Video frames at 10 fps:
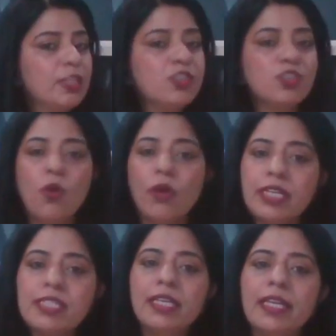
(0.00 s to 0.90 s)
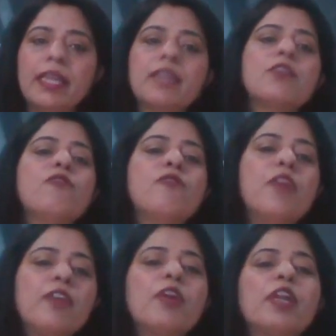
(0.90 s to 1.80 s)
I think storytelling is a
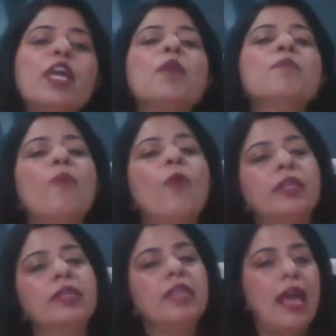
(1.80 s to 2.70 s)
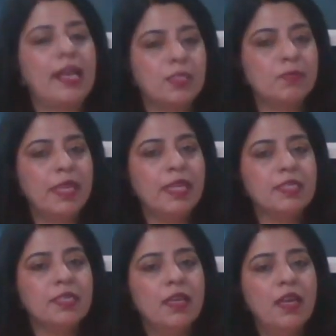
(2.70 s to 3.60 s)
very, very important
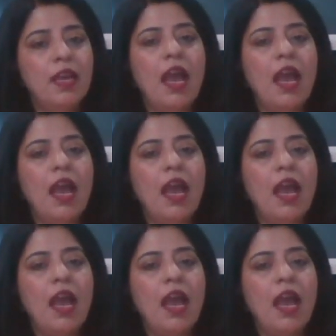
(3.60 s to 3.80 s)
aspect.